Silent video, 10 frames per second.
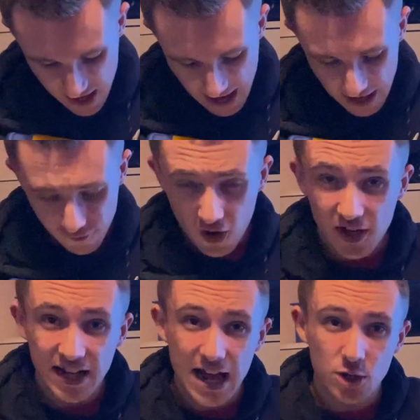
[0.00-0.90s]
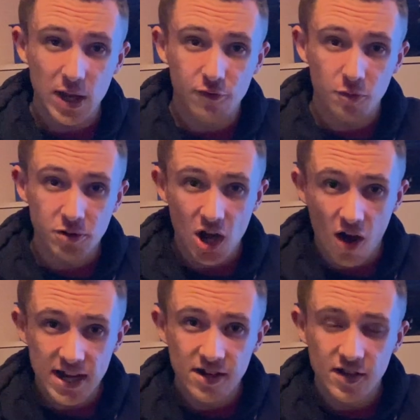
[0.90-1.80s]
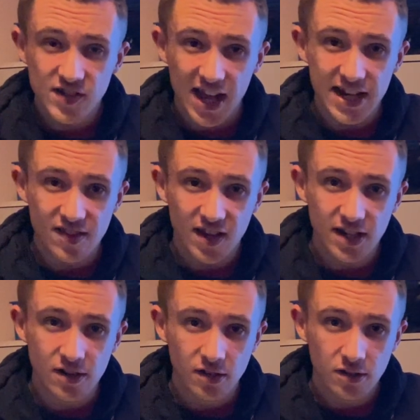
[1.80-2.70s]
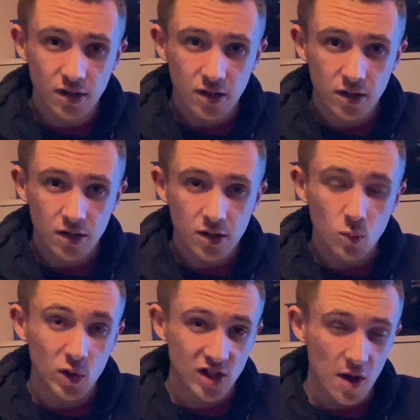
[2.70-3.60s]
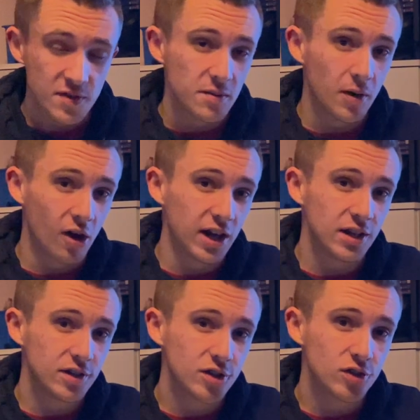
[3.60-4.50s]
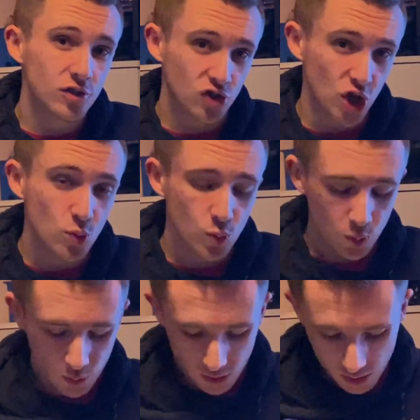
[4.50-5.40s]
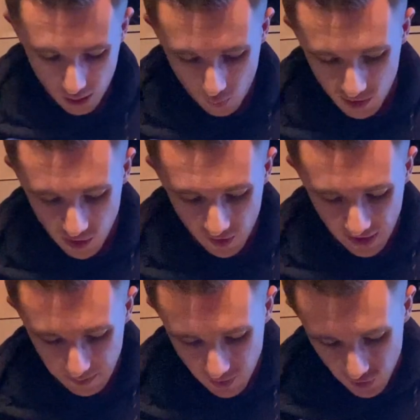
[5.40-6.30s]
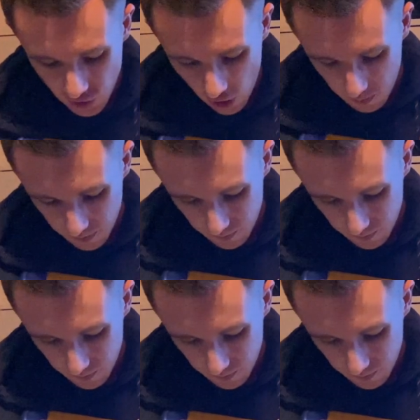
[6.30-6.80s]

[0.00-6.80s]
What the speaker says: And finally, how do we get from 9 to 18? We times it by 2. We do the same to the top.